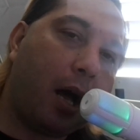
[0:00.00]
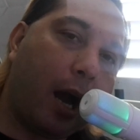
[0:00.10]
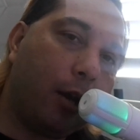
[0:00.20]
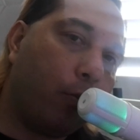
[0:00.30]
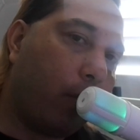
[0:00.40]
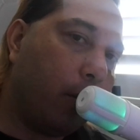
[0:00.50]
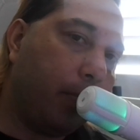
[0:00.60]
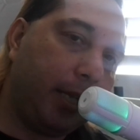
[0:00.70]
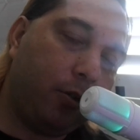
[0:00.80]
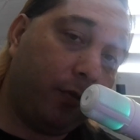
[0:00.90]
I don't want to
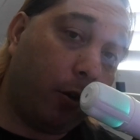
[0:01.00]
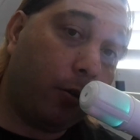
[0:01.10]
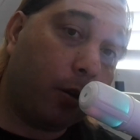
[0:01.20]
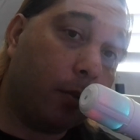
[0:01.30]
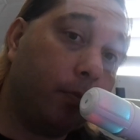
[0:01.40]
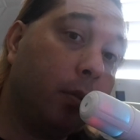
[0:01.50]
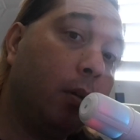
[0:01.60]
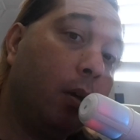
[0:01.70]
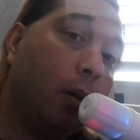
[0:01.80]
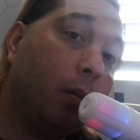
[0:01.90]
be too vulgar,
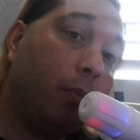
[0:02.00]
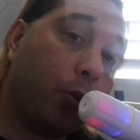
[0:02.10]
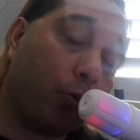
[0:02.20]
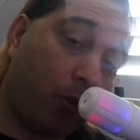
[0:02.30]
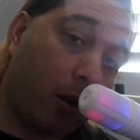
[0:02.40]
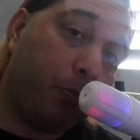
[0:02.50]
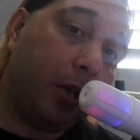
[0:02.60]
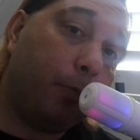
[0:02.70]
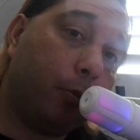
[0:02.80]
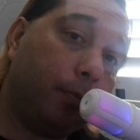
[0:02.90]
but the wrong
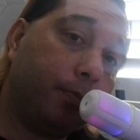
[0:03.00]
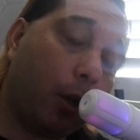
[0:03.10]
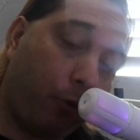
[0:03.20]
people